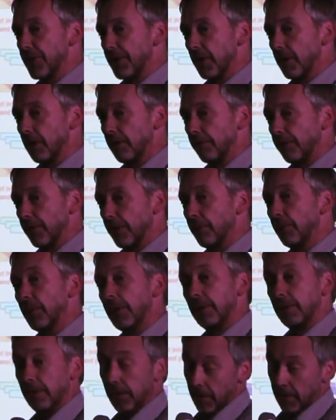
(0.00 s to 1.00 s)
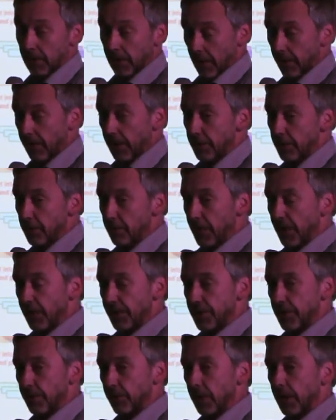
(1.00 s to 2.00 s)
staff that when they do
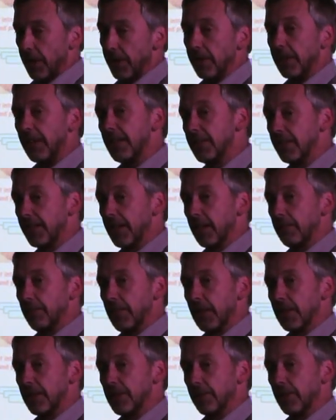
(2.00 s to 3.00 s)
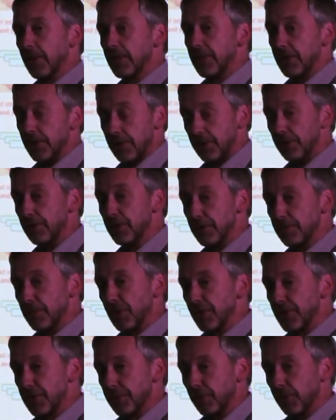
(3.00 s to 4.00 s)
pass away, they need to get back to us as soon as
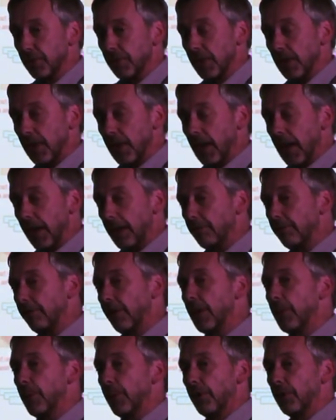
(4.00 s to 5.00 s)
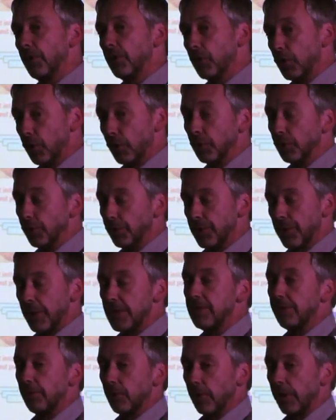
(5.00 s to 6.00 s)
possible. And in fact, we're on call
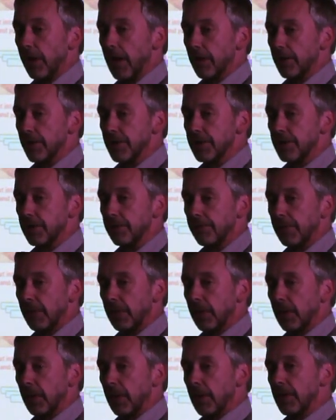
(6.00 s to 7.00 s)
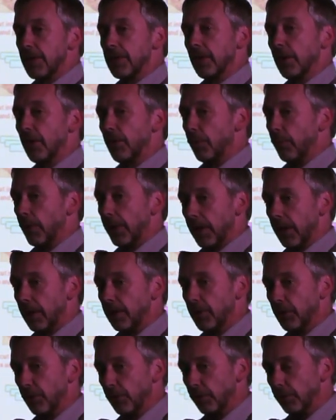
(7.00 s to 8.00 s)
24 hours. So we
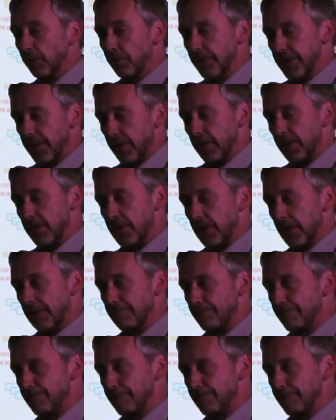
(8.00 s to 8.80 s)
get calls at,